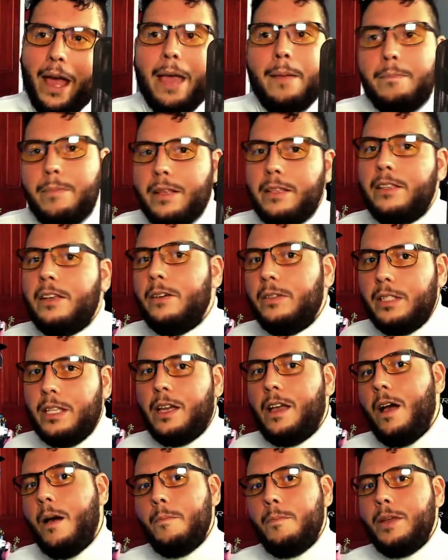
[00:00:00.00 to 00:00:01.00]
8-Bit Dough is the
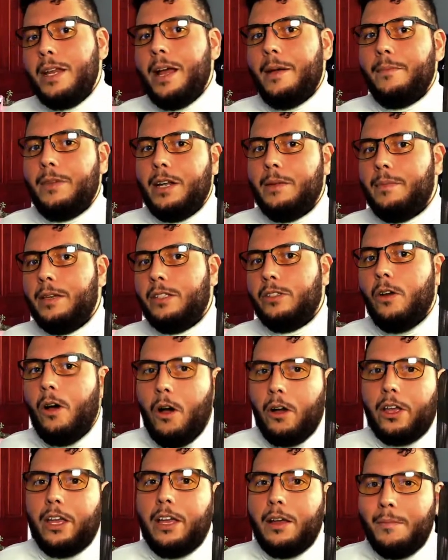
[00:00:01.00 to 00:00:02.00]
company I'm going to be
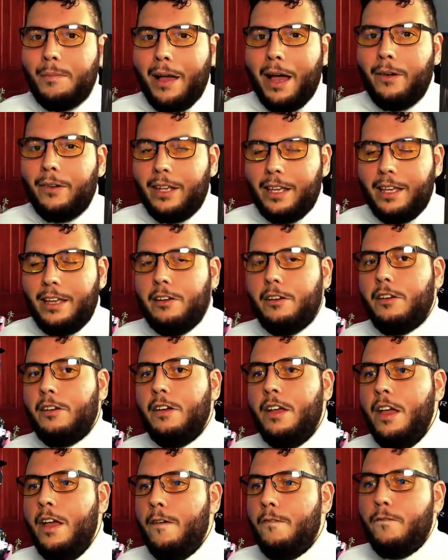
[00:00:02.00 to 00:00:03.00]
talking about
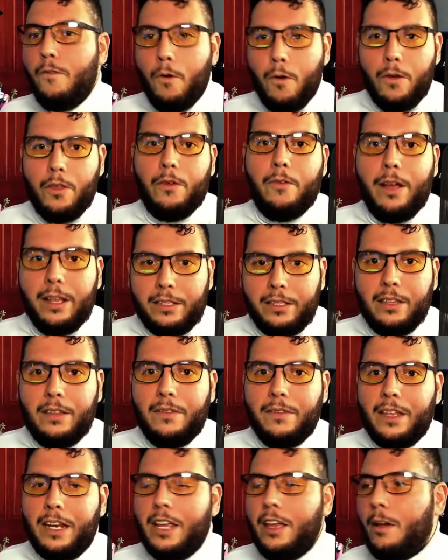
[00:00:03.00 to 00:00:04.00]
here for the rest of the
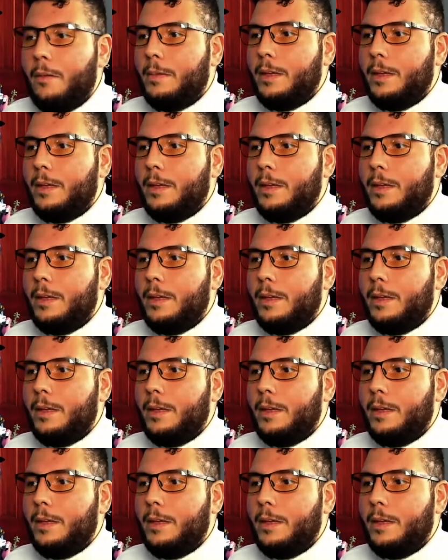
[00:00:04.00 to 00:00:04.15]
video,